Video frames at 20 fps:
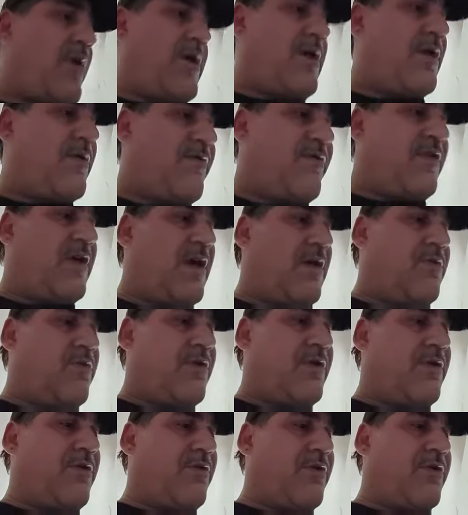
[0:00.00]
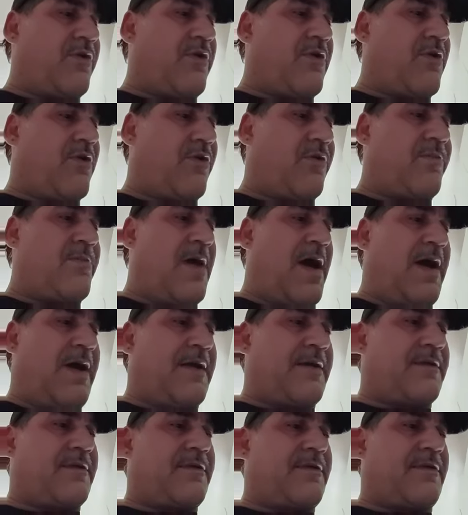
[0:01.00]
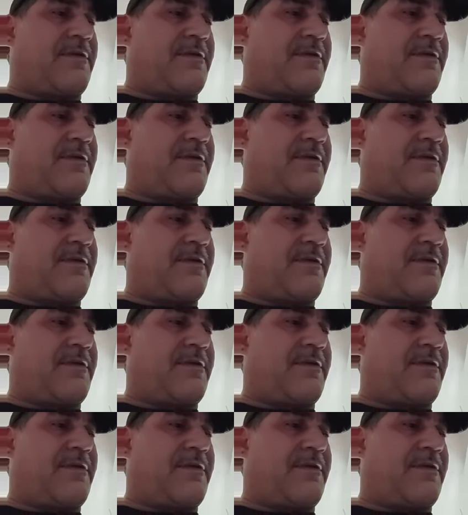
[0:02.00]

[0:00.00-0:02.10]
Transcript: what you've did when you were the old man.